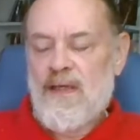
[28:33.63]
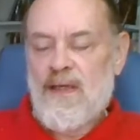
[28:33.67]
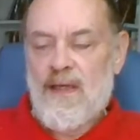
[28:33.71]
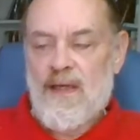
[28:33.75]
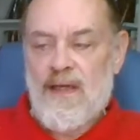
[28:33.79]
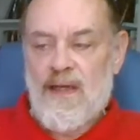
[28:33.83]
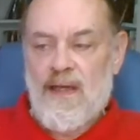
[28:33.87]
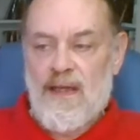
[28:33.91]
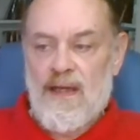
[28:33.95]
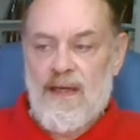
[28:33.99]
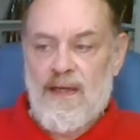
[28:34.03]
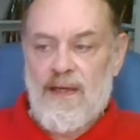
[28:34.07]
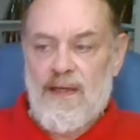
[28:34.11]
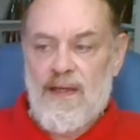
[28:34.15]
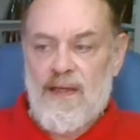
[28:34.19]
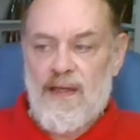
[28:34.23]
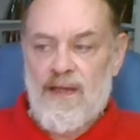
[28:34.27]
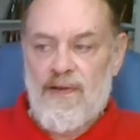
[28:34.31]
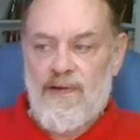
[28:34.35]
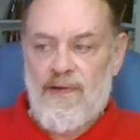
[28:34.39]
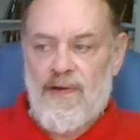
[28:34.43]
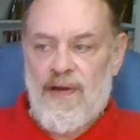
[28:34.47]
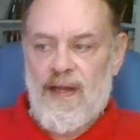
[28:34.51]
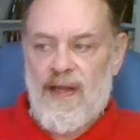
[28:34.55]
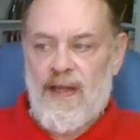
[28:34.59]
and on the
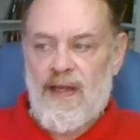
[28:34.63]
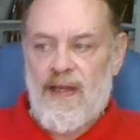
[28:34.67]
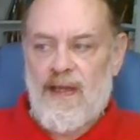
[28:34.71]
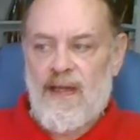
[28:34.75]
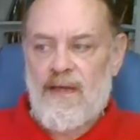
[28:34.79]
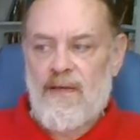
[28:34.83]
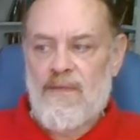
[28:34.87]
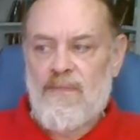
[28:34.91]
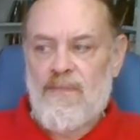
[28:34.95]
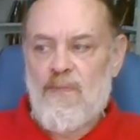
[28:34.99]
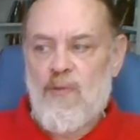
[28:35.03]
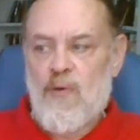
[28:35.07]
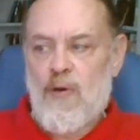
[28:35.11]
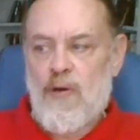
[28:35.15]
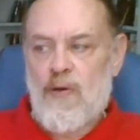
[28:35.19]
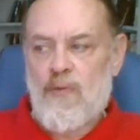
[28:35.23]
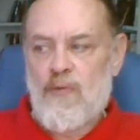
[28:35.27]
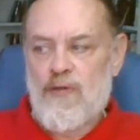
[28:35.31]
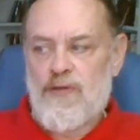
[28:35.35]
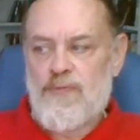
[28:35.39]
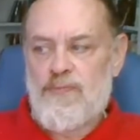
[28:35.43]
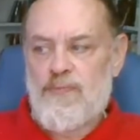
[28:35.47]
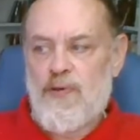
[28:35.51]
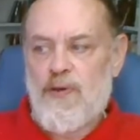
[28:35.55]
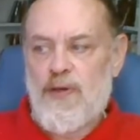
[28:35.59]
other hand, more
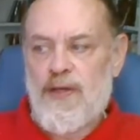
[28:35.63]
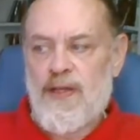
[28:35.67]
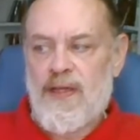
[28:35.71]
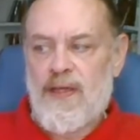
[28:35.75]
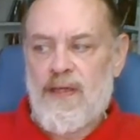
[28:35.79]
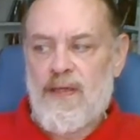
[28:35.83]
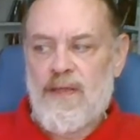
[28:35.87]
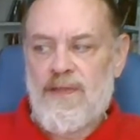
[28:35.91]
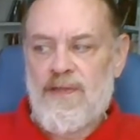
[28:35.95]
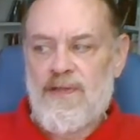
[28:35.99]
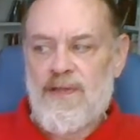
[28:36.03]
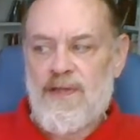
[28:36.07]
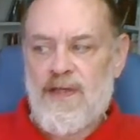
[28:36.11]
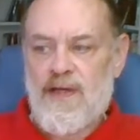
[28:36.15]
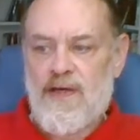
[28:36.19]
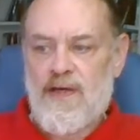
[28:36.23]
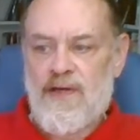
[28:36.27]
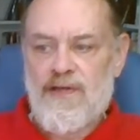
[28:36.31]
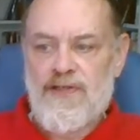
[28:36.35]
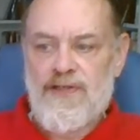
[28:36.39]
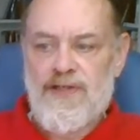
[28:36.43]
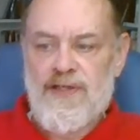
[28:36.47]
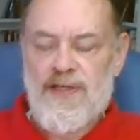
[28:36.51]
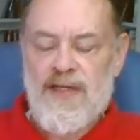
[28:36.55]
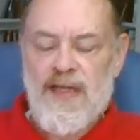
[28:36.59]
was put into the
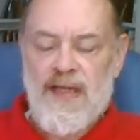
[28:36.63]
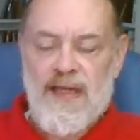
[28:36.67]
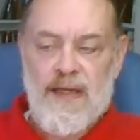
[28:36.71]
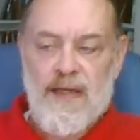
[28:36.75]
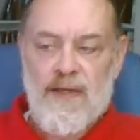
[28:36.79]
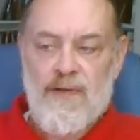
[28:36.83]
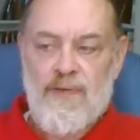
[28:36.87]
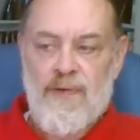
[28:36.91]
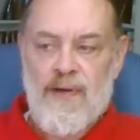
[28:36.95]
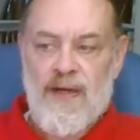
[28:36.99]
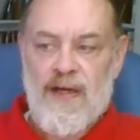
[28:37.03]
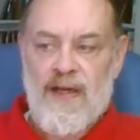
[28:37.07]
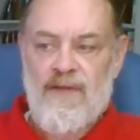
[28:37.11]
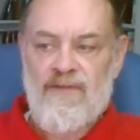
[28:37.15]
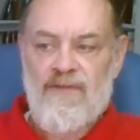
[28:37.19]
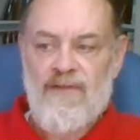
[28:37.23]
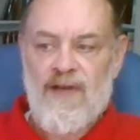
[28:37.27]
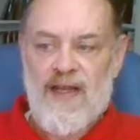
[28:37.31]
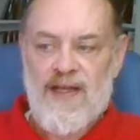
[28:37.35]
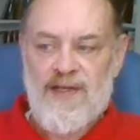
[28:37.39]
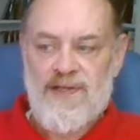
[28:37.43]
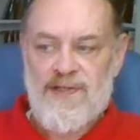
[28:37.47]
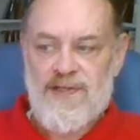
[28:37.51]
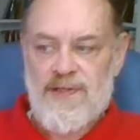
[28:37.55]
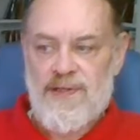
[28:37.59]
archdeaconry of
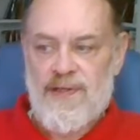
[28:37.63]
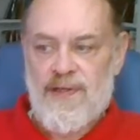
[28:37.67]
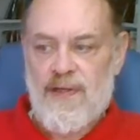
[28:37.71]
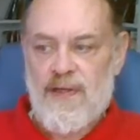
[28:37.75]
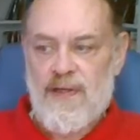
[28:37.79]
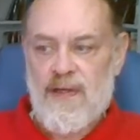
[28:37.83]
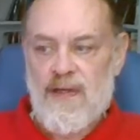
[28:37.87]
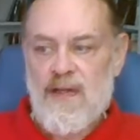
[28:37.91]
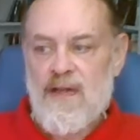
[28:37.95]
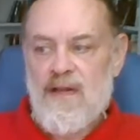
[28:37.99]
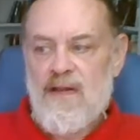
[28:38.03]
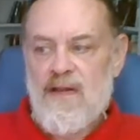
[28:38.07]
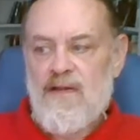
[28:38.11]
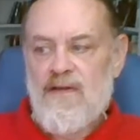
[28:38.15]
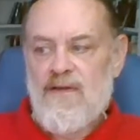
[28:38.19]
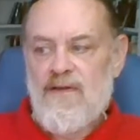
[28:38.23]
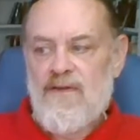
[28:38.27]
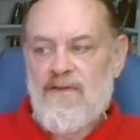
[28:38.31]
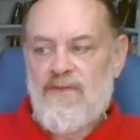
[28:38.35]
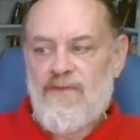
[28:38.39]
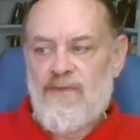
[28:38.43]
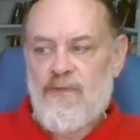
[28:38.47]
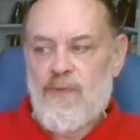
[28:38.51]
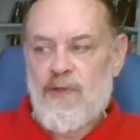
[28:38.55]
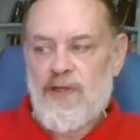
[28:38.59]
Leicester,
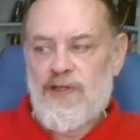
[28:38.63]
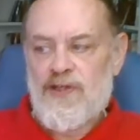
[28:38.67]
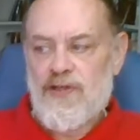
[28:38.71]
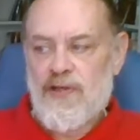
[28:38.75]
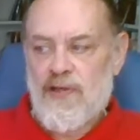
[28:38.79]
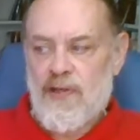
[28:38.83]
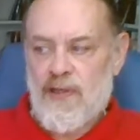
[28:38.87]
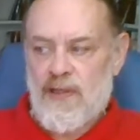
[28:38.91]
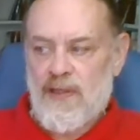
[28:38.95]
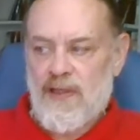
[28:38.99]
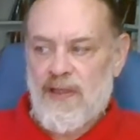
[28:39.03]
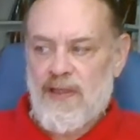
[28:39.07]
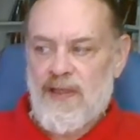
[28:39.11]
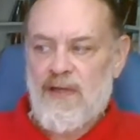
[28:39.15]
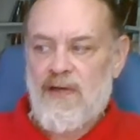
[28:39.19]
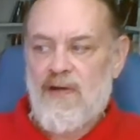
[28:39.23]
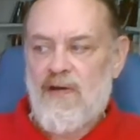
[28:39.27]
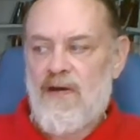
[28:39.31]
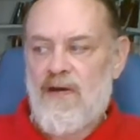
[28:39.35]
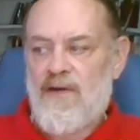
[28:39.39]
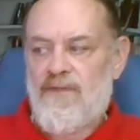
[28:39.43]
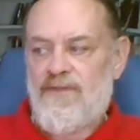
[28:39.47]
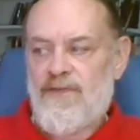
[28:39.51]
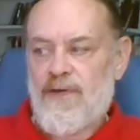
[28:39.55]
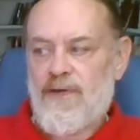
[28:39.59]
for which Audley
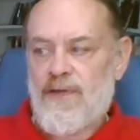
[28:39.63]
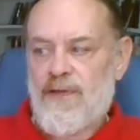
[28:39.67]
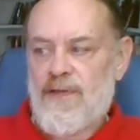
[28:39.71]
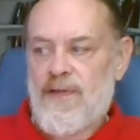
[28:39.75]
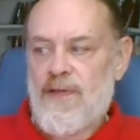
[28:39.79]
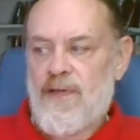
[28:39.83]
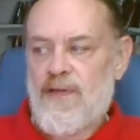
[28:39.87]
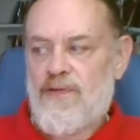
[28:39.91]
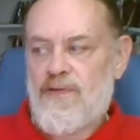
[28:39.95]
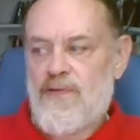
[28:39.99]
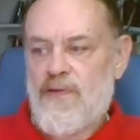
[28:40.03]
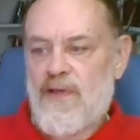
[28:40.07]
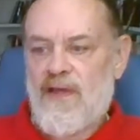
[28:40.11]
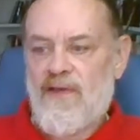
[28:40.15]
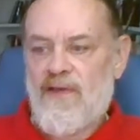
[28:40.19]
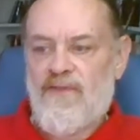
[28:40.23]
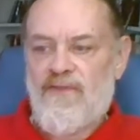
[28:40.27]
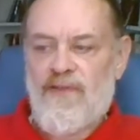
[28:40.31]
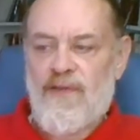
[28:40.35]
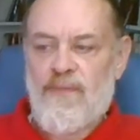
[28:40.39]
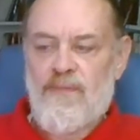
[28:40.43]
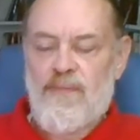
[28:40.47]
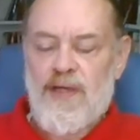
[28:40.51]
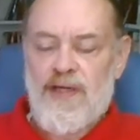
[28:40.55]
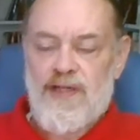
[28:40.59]
offered to
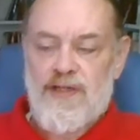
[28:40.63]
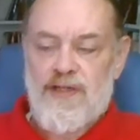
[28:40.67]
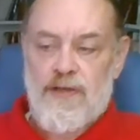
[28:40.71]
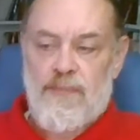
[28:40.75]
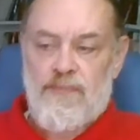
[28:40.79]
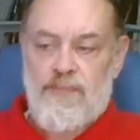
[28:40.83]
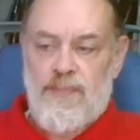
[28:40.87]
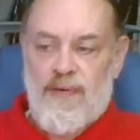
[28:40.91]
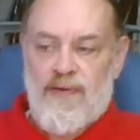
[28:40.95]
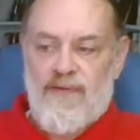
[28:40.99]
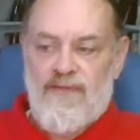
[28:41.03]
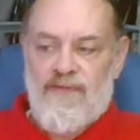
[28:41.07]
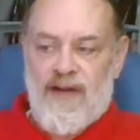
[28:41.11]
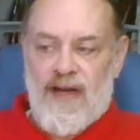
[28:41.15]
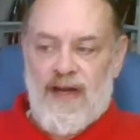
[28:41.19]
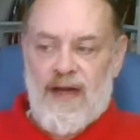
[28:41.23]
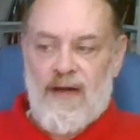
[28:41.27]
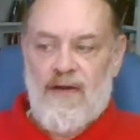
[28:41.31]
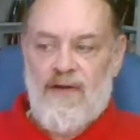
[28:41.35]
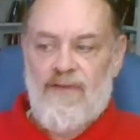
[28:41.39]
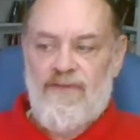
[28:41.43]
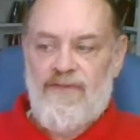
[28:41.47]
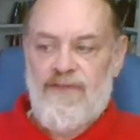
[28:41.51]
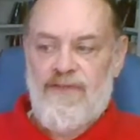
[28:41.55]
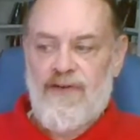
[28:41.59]
give the Bishop of
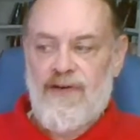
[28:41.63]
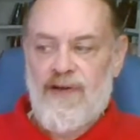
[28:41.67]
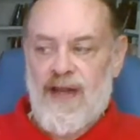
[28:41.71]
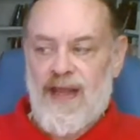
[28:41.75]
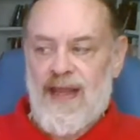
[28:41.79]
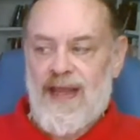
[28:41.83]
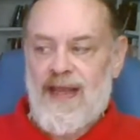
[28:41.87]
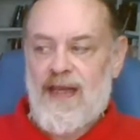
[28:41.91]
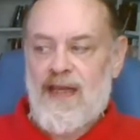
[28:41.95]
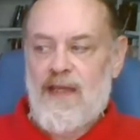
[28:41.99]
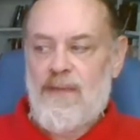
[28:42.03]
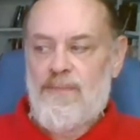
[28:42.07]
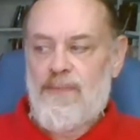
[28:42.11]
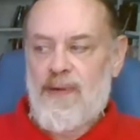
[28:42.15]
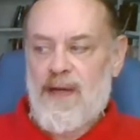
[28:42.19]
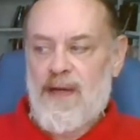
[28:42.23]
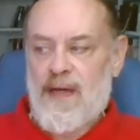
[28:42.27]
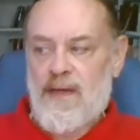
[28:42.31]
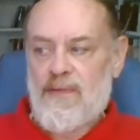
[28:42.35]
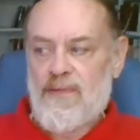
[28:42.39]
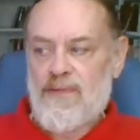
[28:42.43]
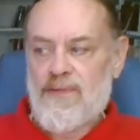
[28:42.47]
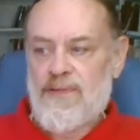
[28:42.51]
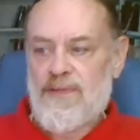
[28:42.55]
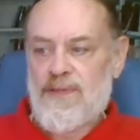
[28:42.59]
Hereford eighty
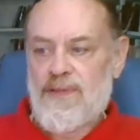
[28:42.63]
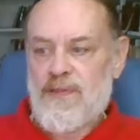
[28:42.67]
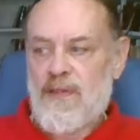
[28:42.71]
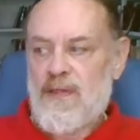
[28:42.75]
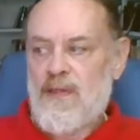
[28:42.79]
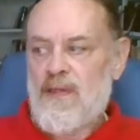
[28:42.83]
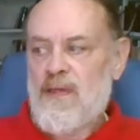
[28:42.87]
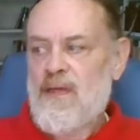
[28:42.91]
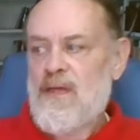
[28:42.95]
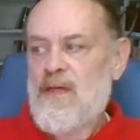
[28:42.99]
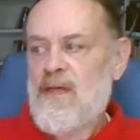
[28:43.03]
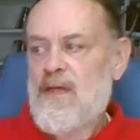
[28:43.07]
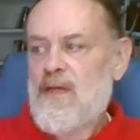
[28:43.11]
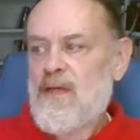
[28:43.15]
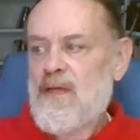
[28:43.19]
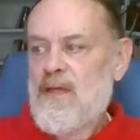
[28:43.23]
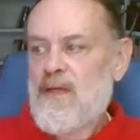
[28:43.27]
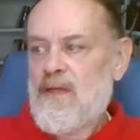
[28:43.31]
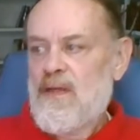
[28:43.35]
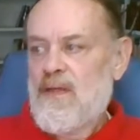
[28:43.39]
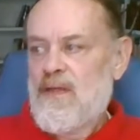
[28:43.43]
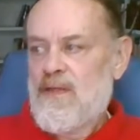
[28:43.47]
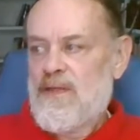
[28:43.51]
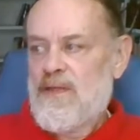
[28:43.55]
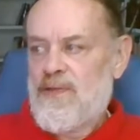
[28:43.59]
pounds
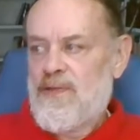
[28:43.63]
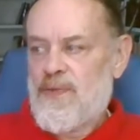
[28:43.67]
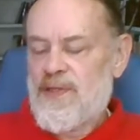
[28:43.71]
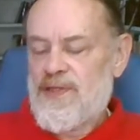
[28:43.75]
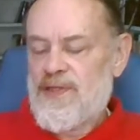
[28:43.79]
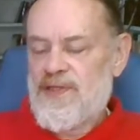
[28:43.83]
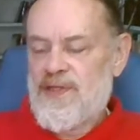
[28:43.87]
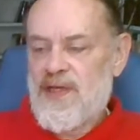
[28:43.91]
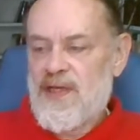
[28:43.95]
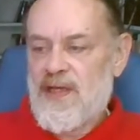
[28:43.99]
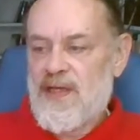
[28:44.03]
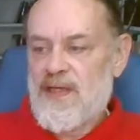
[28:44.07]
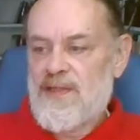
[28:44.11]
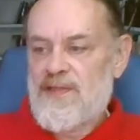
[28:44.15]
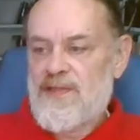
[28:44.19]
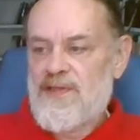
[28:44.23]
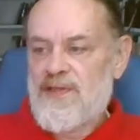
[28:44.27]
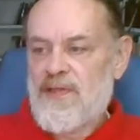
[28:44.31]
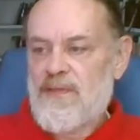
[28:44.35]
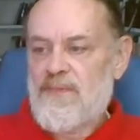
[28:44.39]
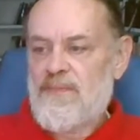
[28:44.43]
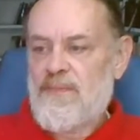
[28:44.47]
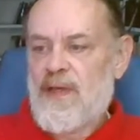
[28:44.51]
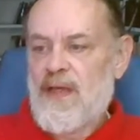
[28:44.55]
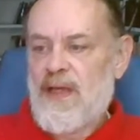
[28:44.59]
to resign
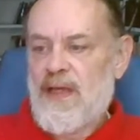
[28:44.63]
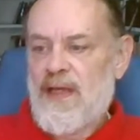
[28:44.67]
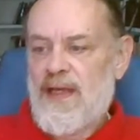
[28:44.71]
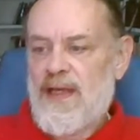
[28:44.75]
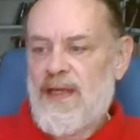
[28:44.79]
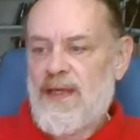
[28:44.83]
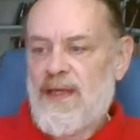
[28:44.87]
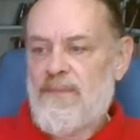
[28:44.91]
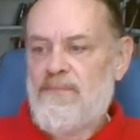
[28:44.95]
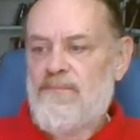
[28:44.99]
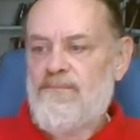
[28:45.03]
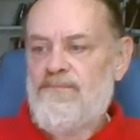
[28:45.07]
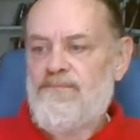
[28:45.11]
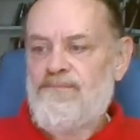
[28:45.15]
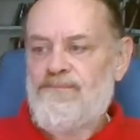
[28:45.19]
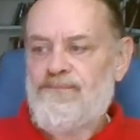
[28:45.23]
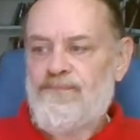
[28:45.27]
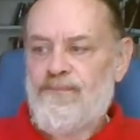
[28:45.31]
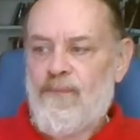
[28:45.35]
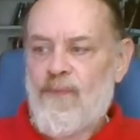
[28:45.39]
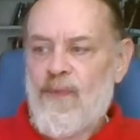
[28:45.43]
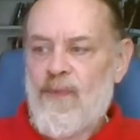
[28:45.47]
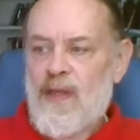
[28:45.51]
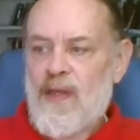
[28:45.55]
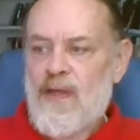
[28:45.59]
some claim
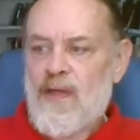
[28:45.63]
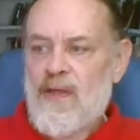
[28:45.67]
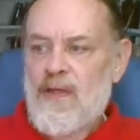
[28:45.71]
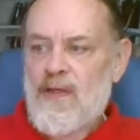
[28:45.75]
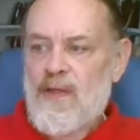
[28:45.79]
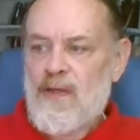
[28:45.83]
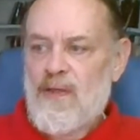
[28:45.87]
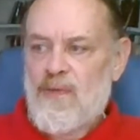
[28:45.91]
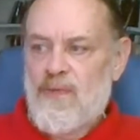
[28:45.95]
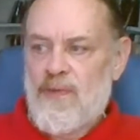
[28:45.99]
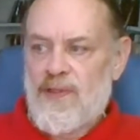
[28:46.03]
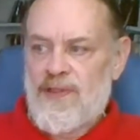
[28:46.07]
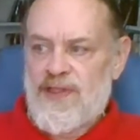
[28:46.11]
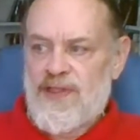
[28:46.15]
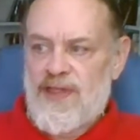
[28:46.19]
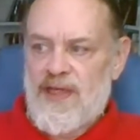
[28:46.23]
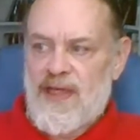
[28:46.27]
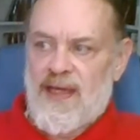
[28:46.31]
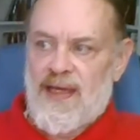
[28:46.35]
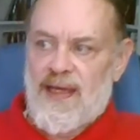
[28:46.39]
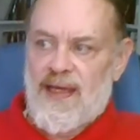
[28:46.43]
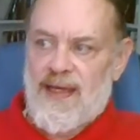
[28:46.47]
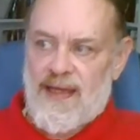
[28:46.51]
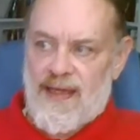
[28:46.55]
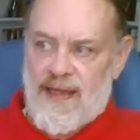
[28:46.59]
which he
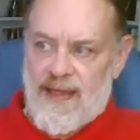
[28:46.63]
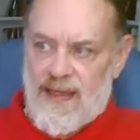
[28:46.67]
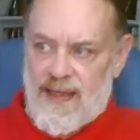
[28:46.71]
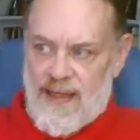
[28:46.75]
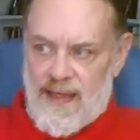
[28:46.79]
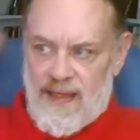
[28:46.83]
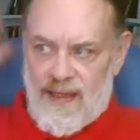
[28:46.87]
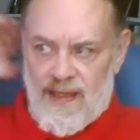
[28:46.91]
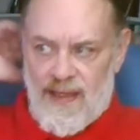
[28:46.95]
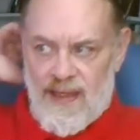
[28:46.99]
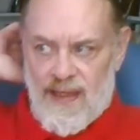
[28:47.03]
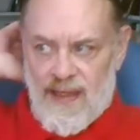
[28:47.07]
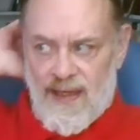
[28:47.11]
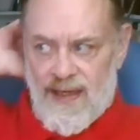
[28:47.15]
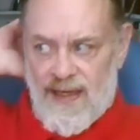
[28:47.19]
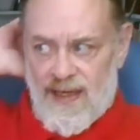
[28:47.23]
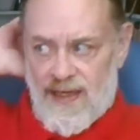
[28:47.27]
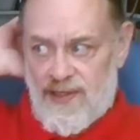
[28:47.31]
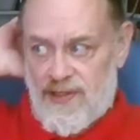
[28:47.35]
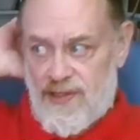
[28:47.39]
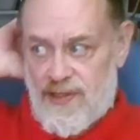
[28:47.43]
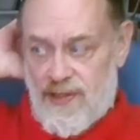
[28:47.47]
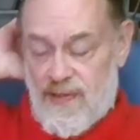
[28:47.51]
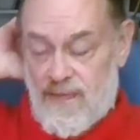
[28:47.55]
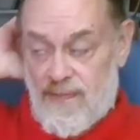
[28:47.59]
had in the
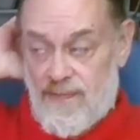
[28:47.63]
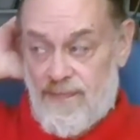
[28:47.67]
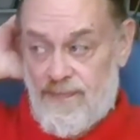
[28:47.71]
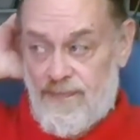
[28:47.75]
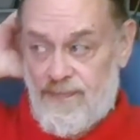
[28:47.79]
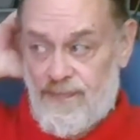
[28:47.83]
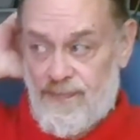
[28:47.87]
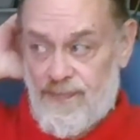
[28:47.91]
election.